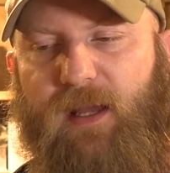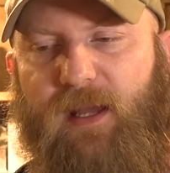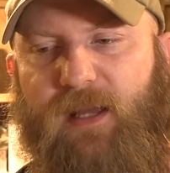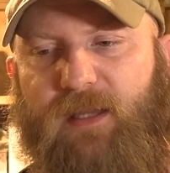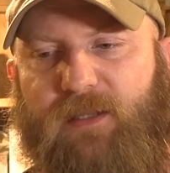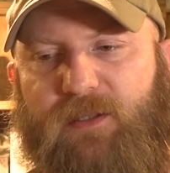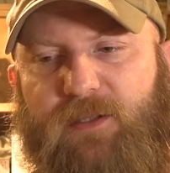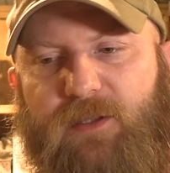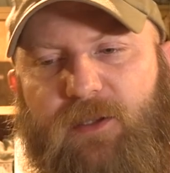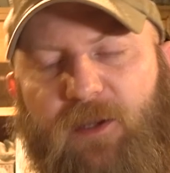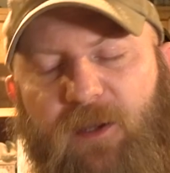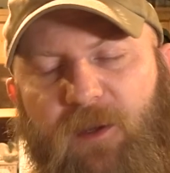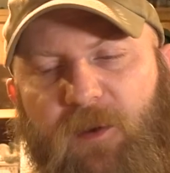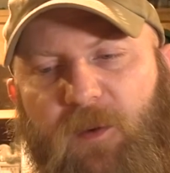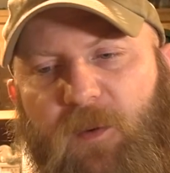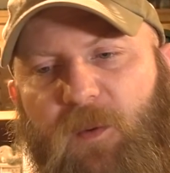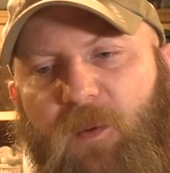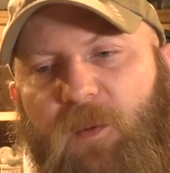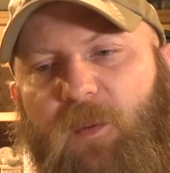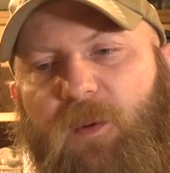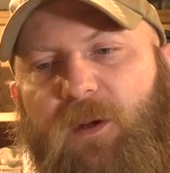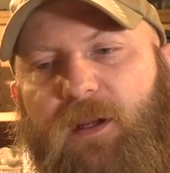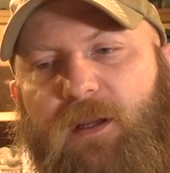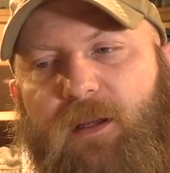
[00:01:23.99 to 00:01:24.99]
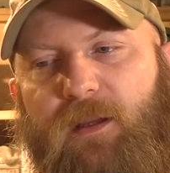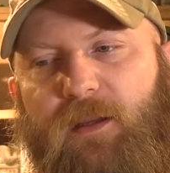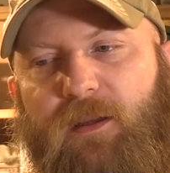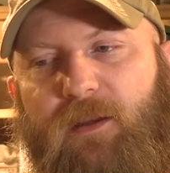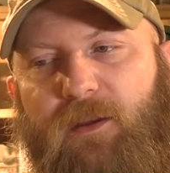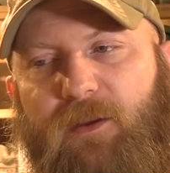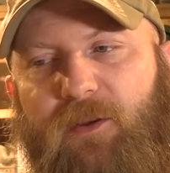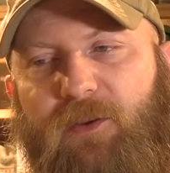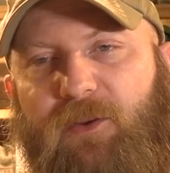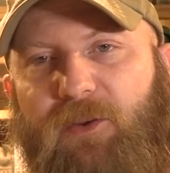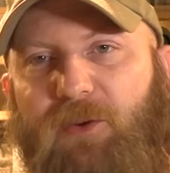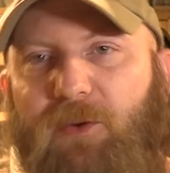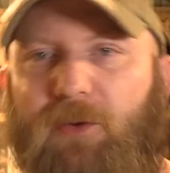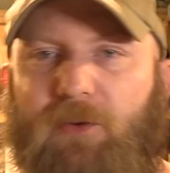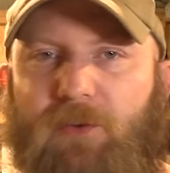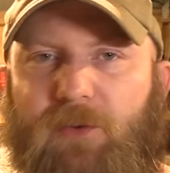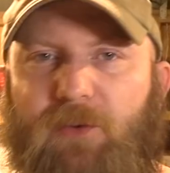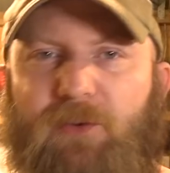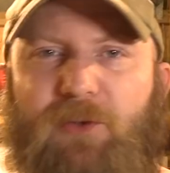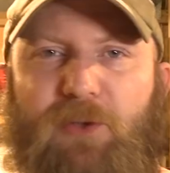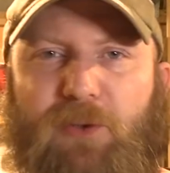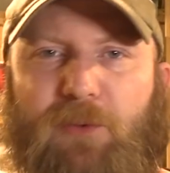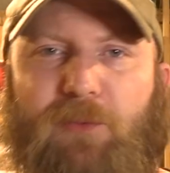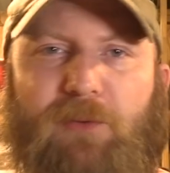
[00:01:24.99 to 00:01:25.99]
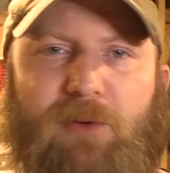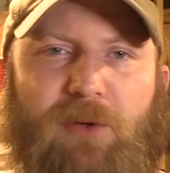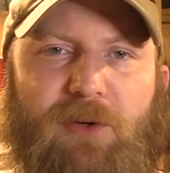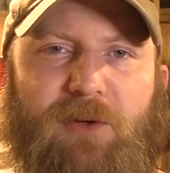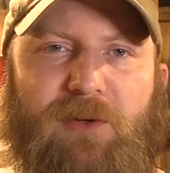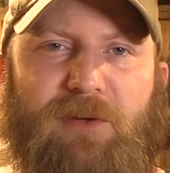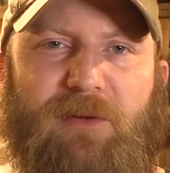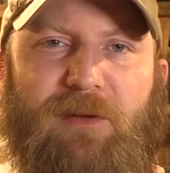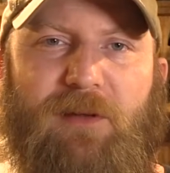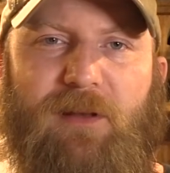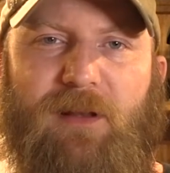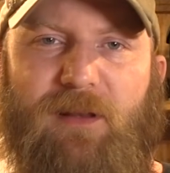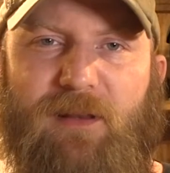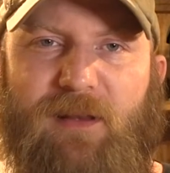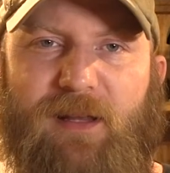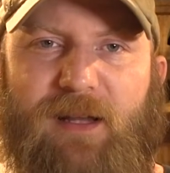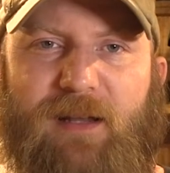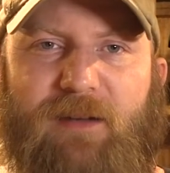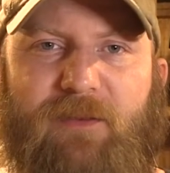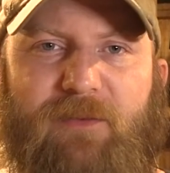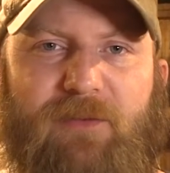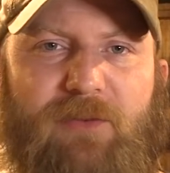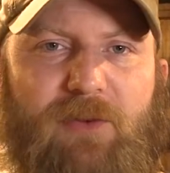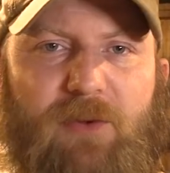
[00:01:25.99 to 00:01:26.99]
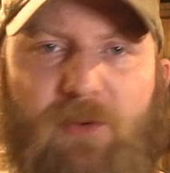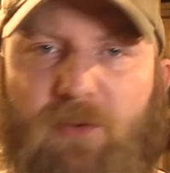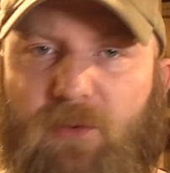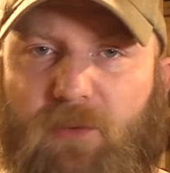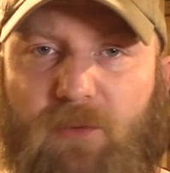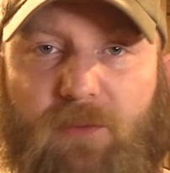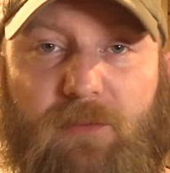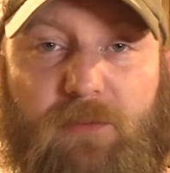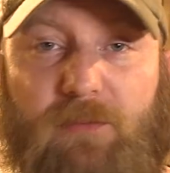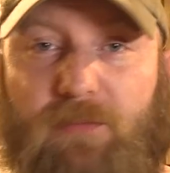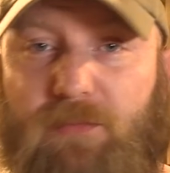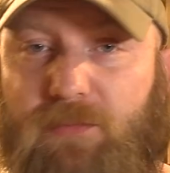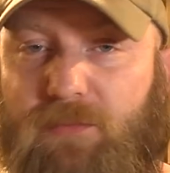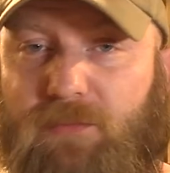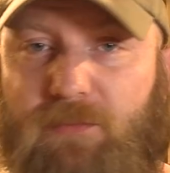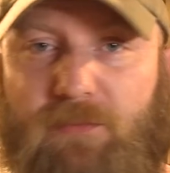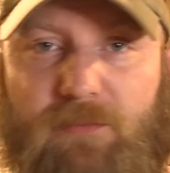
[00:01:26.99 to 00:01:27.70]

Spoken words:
and two, you do learn a lot of cool